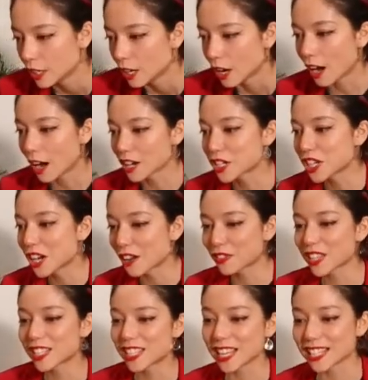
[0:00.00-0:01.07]
Auction off the
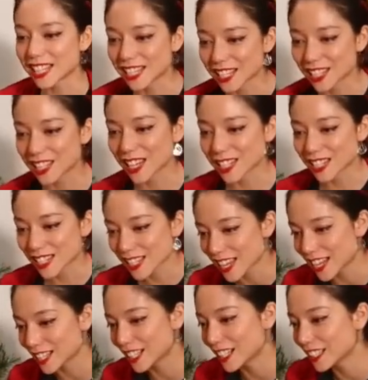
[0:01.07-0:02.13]
cease and desist
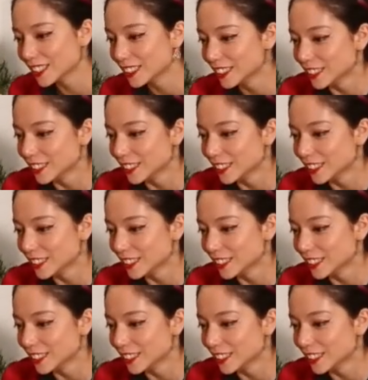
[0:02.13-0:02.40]
letter.